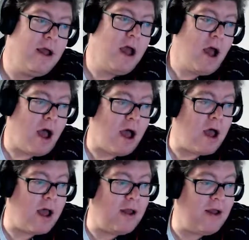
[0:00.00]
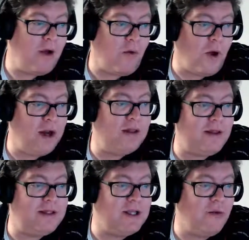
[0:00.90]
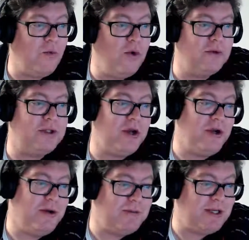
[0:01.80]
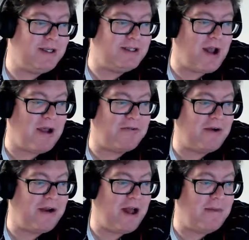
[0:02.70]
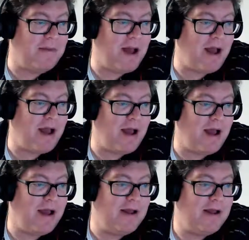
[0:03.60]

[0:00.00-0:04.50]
Uh, one of the things that WooTube is offering up, uh,